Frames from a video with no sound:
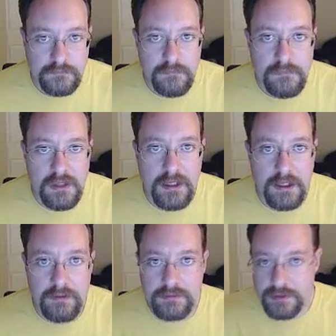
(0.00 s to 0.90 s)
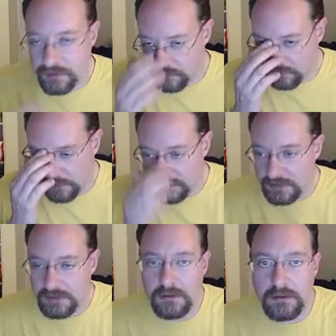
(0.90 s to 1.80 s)
how to
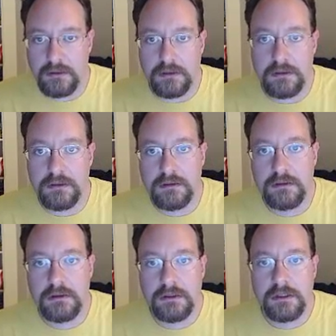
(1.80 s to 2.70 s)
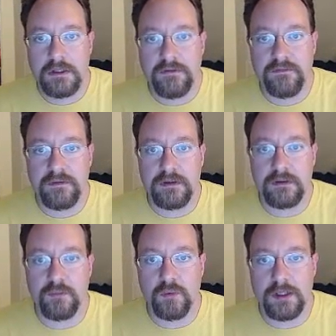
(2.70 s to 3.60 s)
install
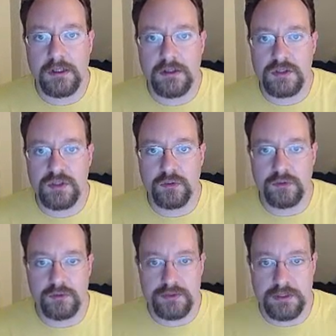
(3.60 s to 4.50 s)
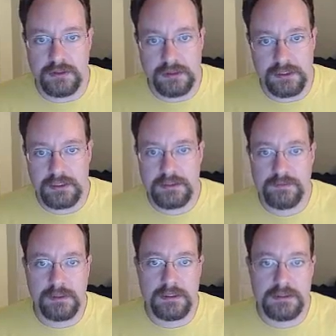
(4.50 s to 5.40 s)
VMware tools on Linux,
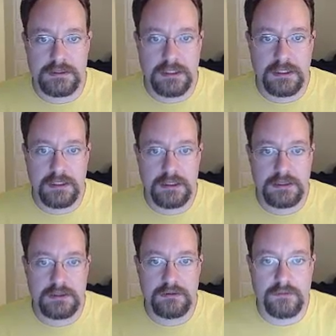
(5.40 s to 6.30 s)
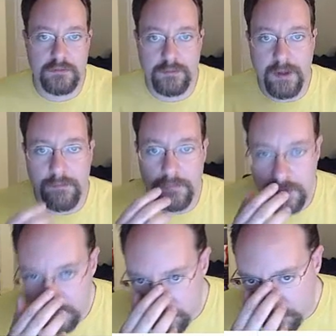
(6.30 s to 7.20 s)
because I don't remember
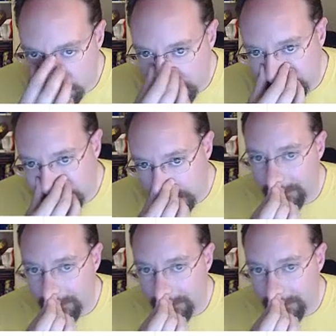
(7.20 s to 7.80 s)
right off the top.